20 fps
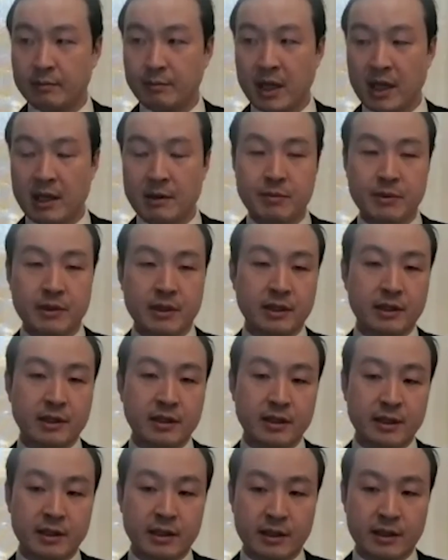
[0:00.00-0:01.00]
paper
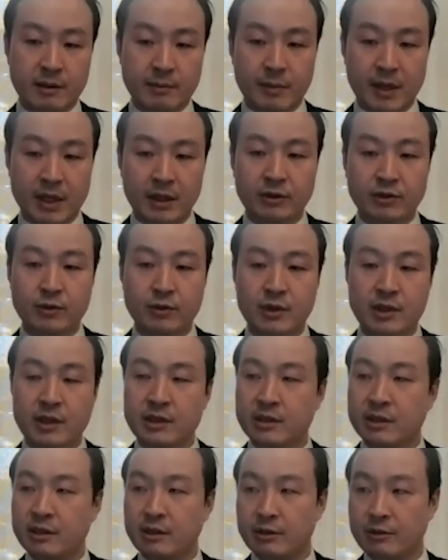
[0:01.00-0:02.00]
about 2
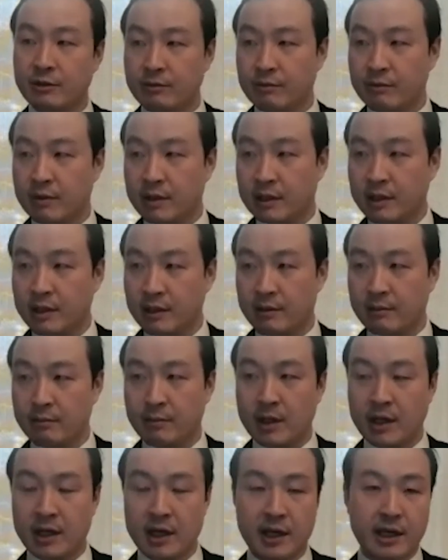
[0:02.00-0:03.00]
years ago
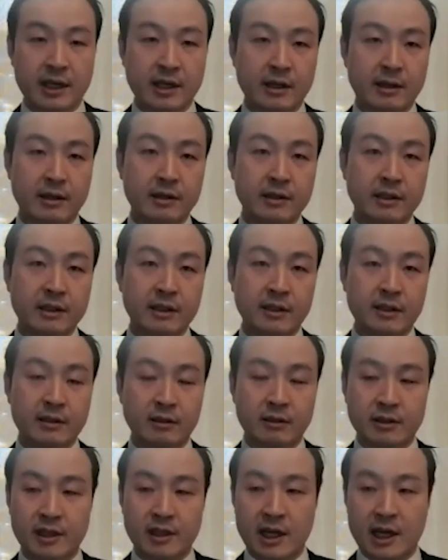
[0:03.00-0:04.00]
by
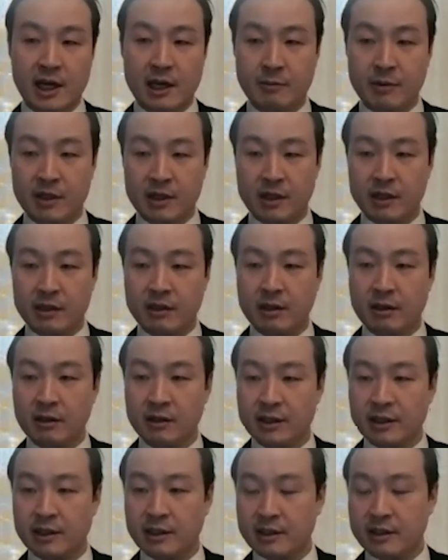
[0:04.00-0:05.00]
Dr. Hyman and
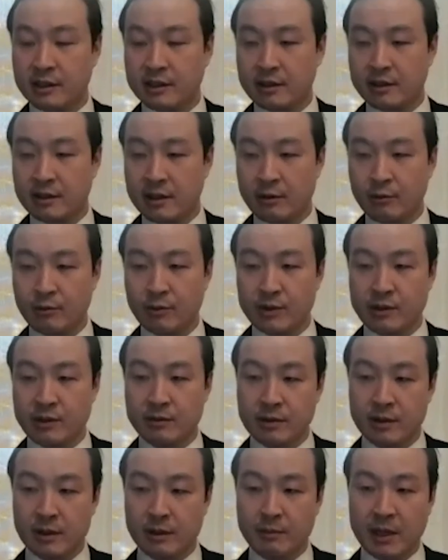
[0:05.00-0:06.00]
colleagues, and I
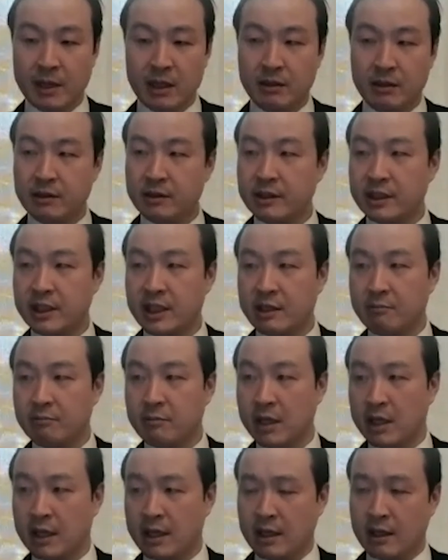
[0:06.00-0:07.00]
was part of the team.